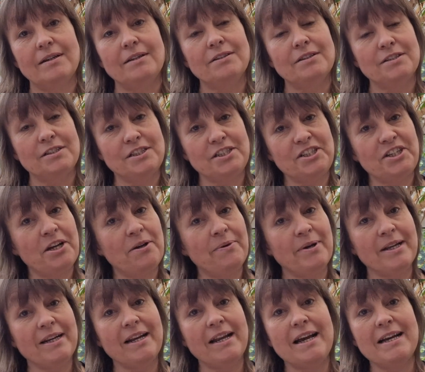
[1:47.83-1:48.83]
The
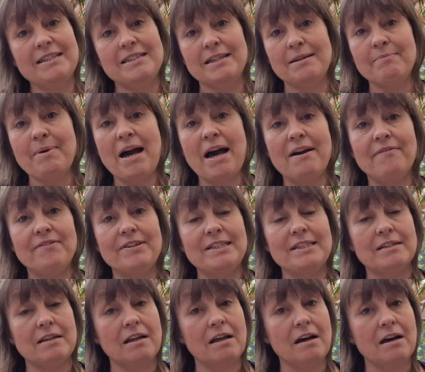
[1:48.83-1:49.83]
steward let him have his
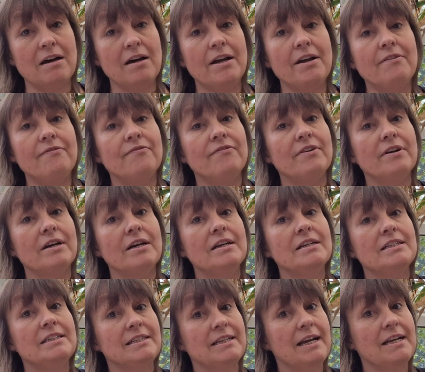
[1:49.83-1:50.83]
life,
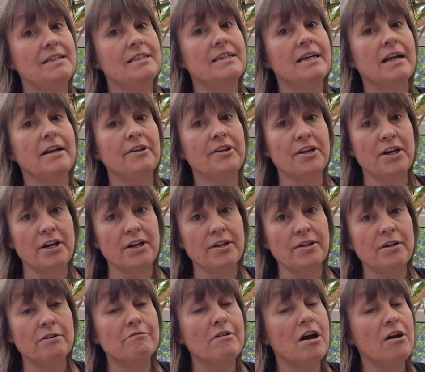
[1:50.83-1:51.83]
said, "Tell none
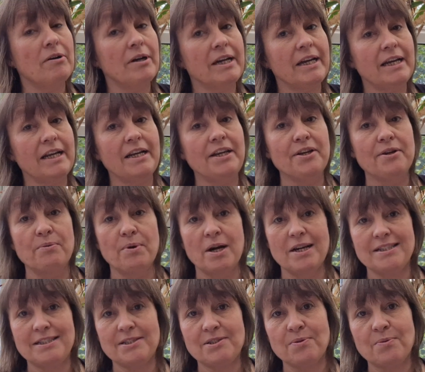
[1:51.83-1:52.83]
or I'll kill you, I
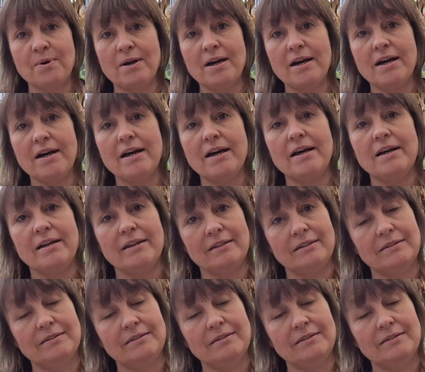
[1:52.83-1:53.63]
swear."